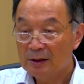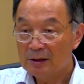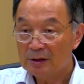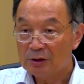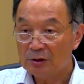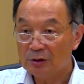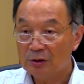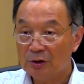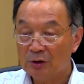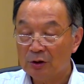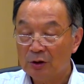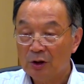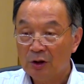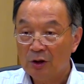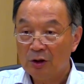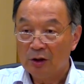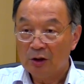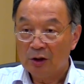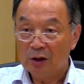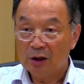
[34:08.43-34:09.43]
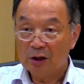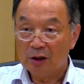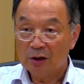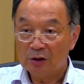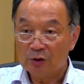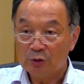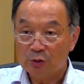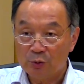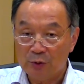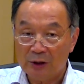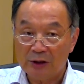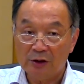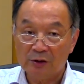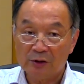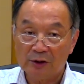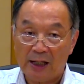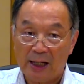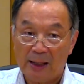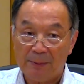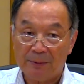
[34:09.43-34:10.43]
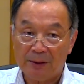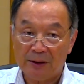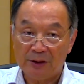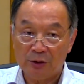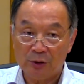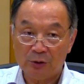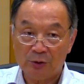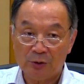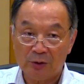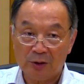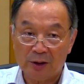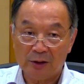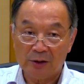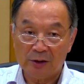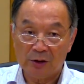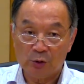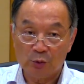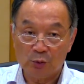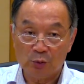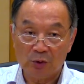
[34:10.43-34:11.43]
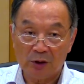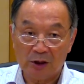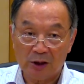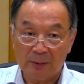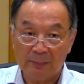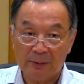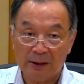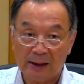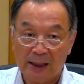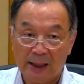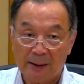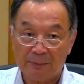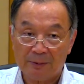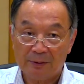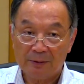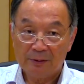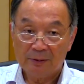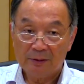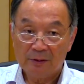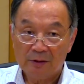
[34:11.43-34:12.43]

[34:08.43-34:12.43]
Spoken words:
So the regional gap and the rural-urban gap,